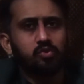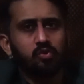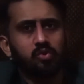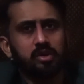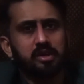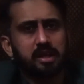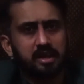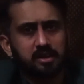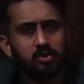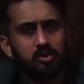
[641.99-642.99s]
So in
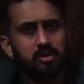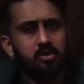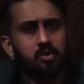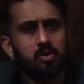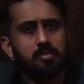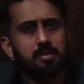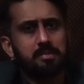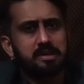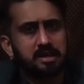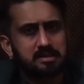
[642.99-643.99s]
angle closure glaucoma,
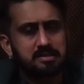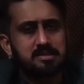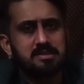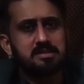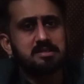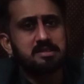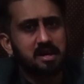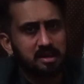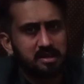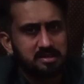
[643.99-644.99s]
mydriasis,
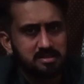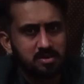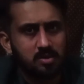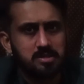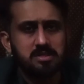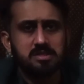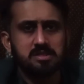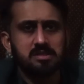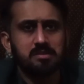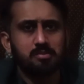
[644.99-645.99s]
darkness causes
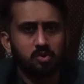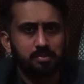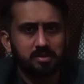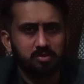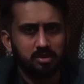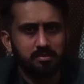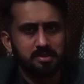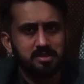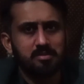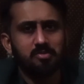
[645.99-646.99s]
the more pain for the
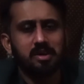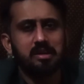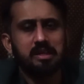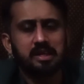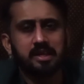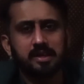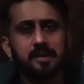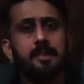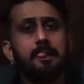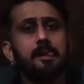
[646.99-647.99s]
patient, while in
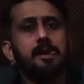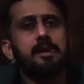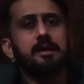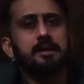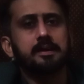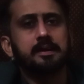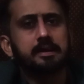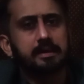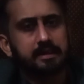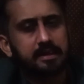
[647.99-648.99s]
uh,
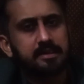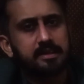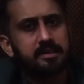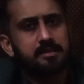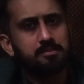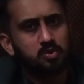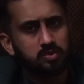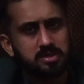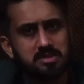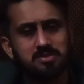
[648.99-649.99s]
cataract,
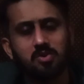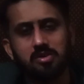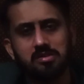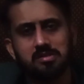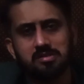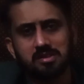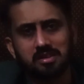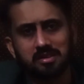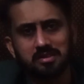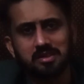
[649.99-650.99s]
meiosis causes
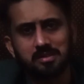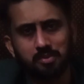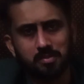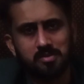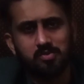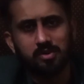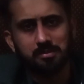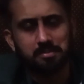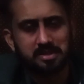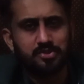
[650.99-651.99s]
the problem for the
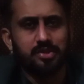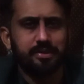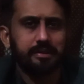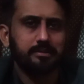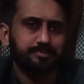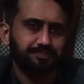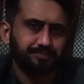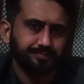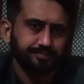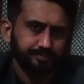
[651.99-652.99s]
patient.
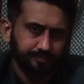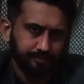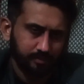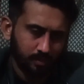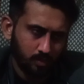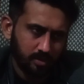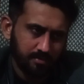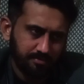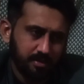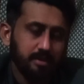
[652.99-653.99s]
Okay,
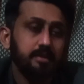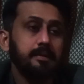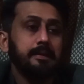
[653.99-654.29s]
fine.